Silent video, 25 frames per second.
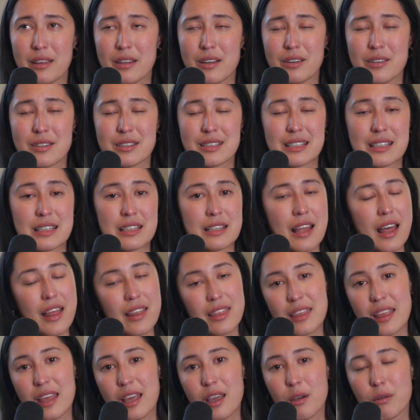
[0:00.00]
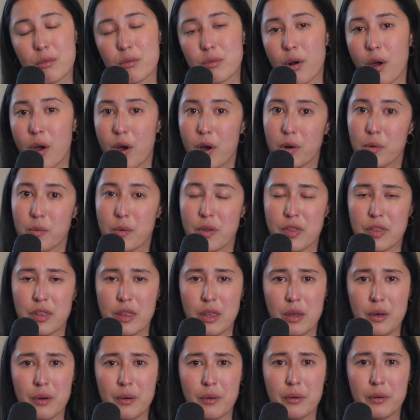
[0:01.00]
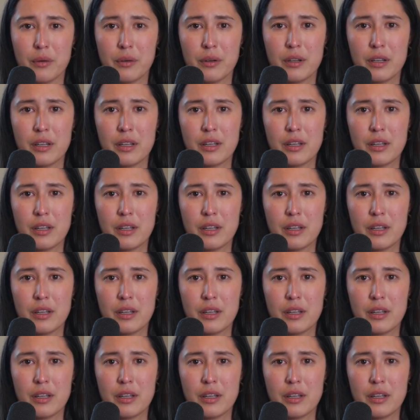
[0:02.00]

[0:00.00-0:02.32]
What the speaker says: there is nothing wrong with you.